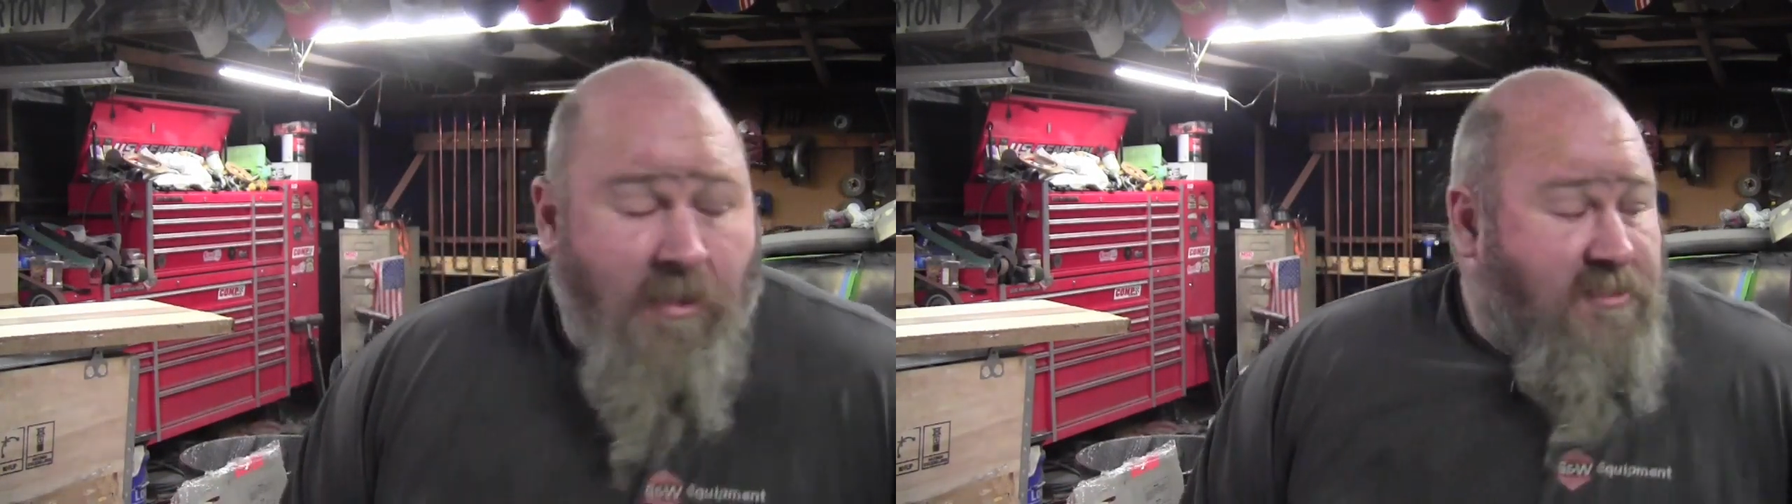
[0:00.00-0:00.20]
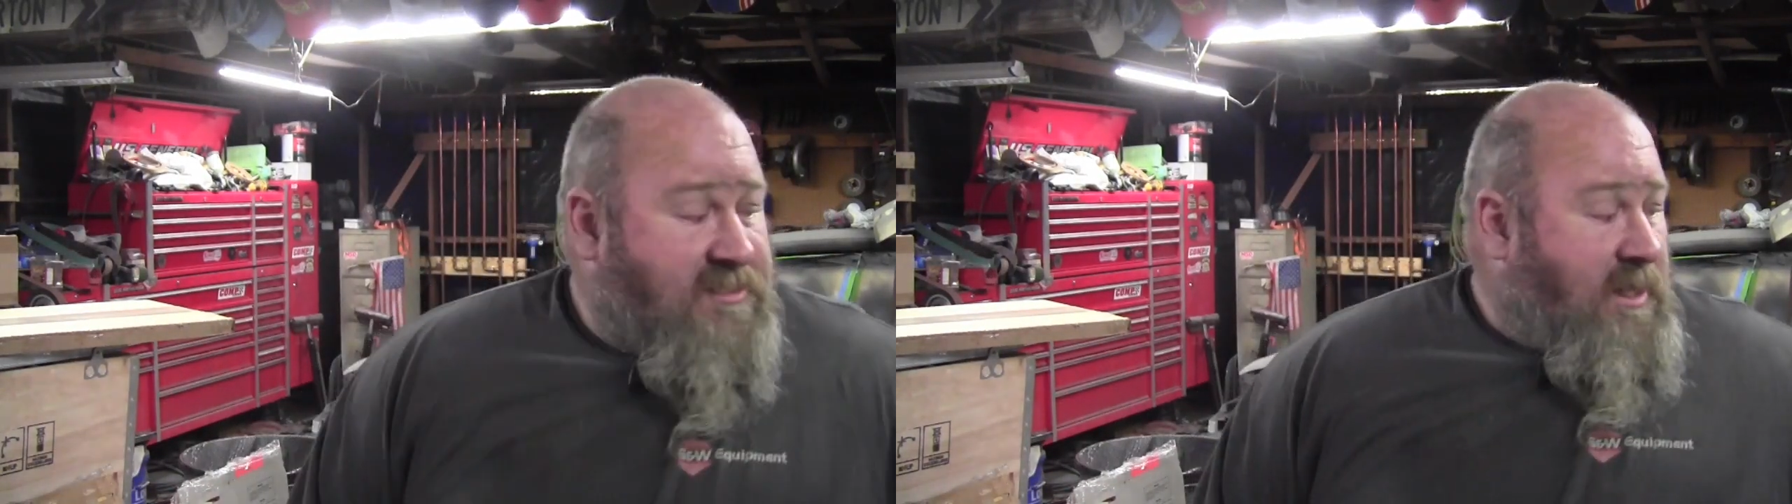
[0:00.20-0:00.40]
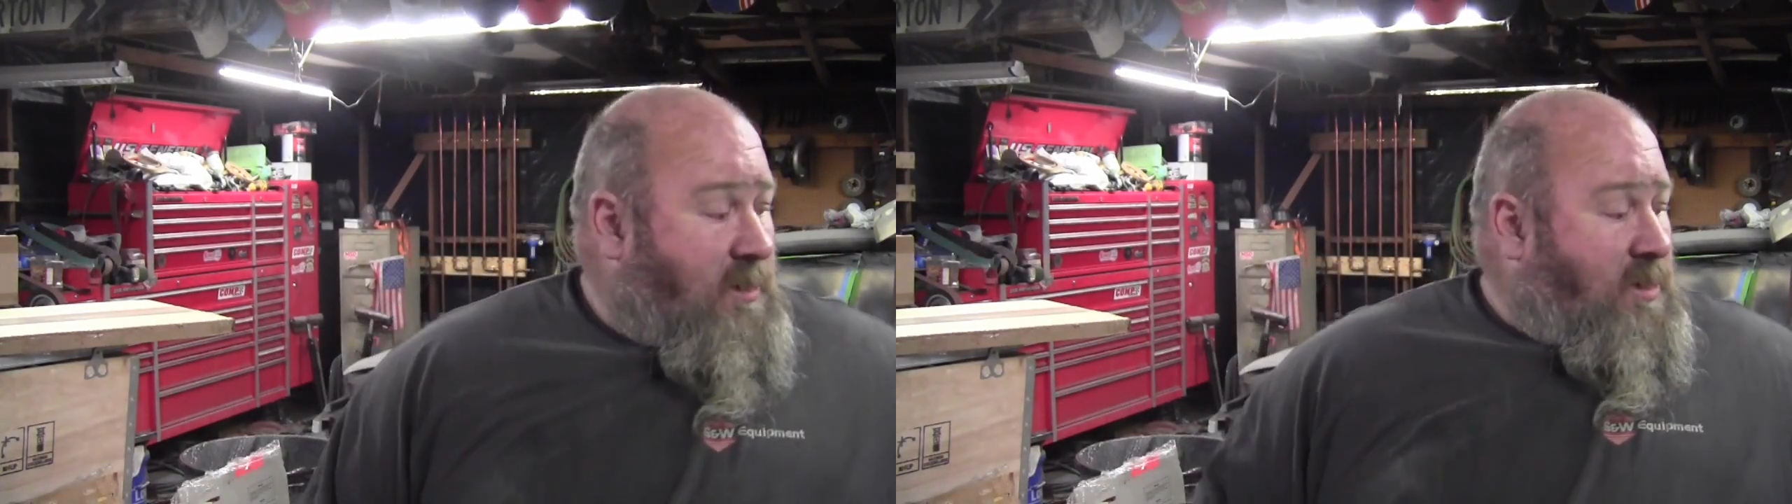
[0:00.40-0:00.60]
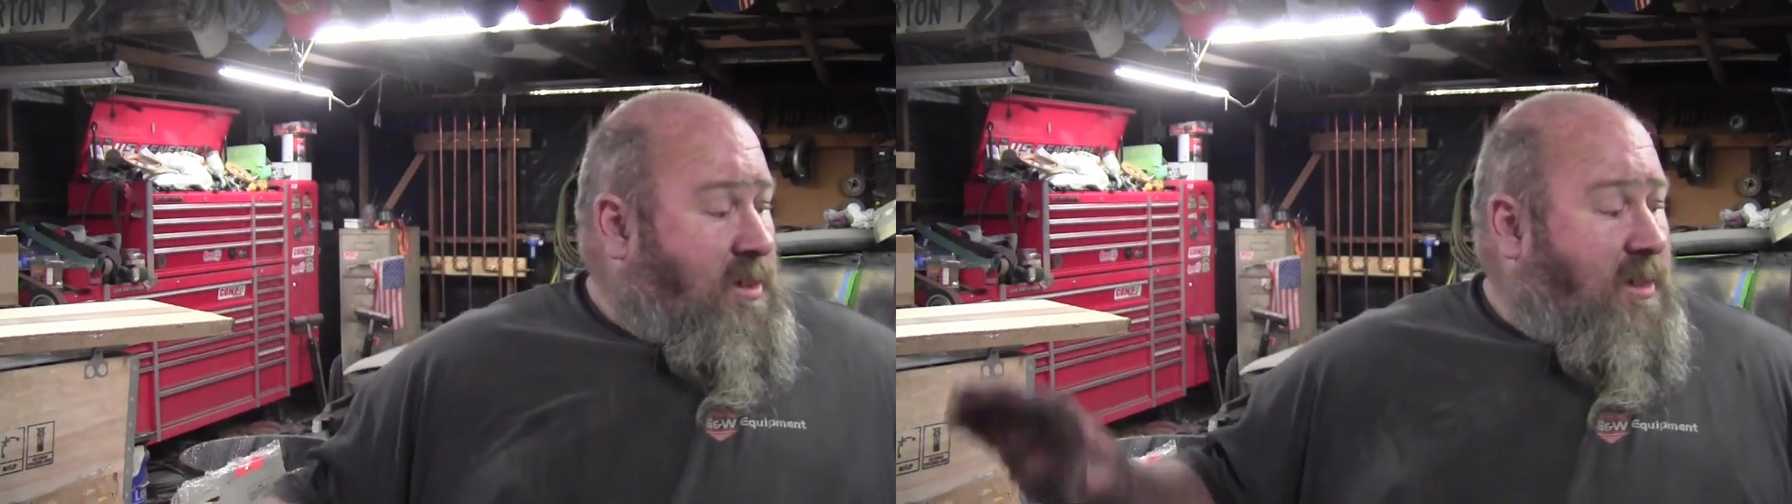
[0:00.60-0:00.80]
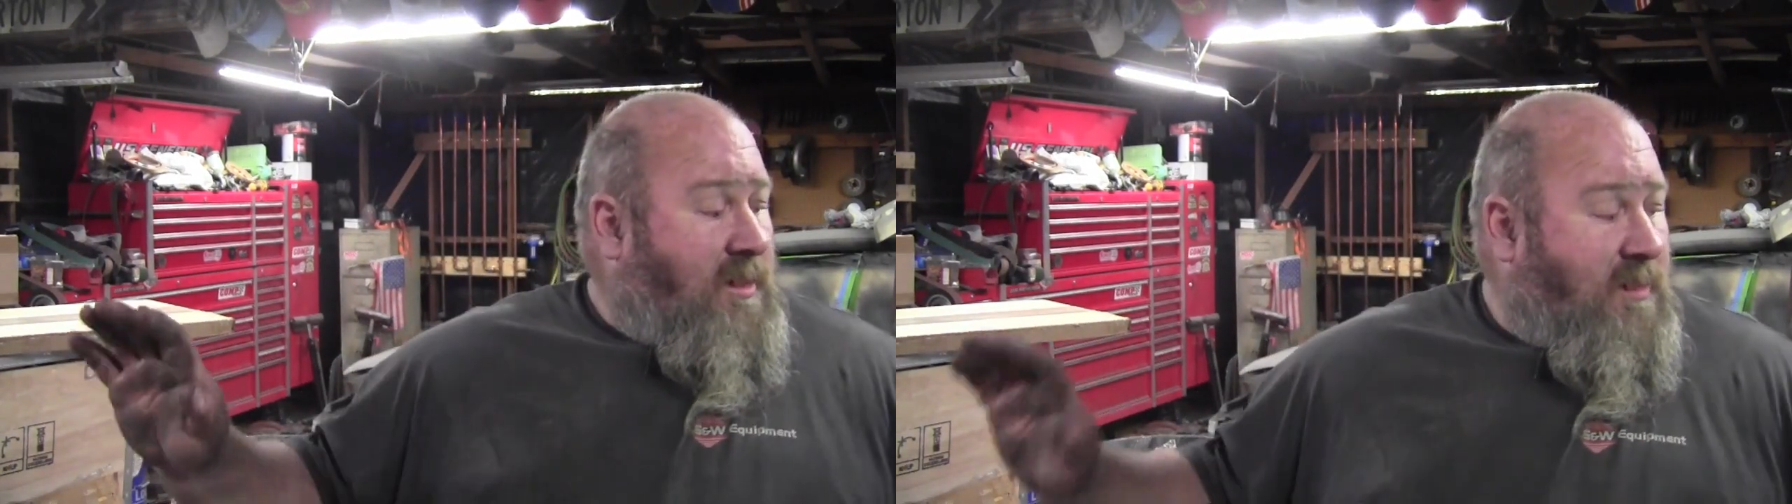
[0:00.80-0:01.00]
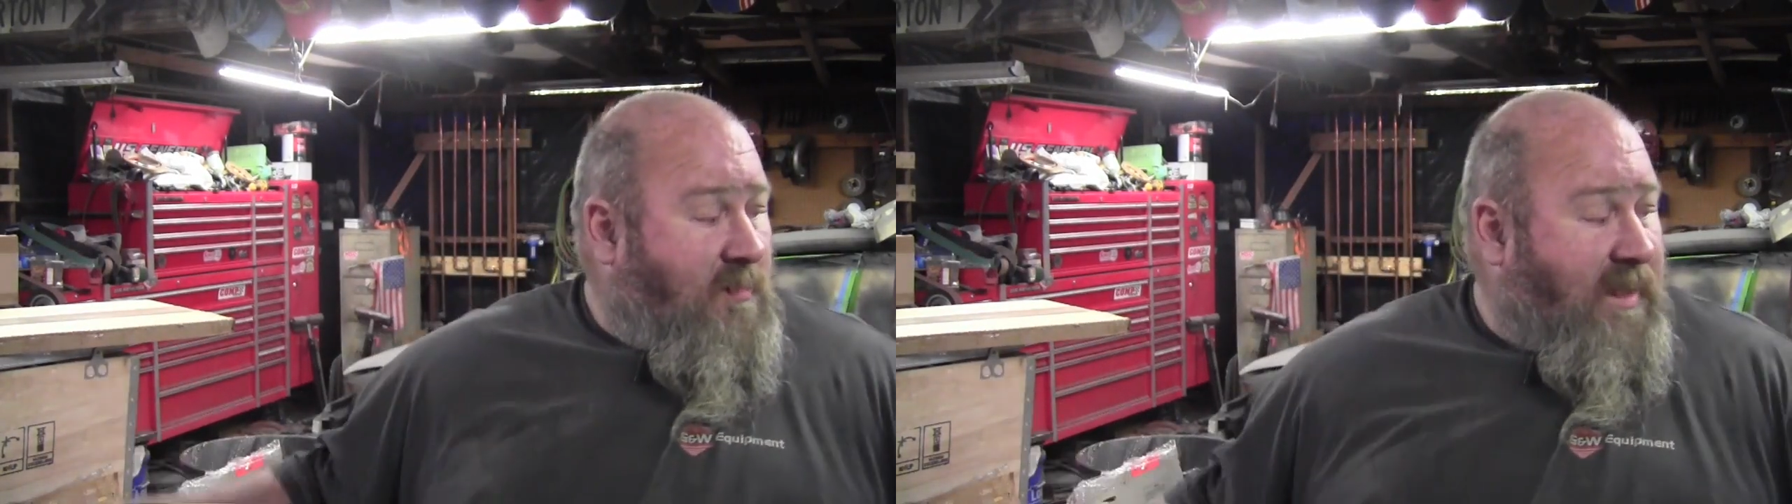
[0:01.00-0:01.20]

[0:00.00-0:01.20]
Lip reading: So we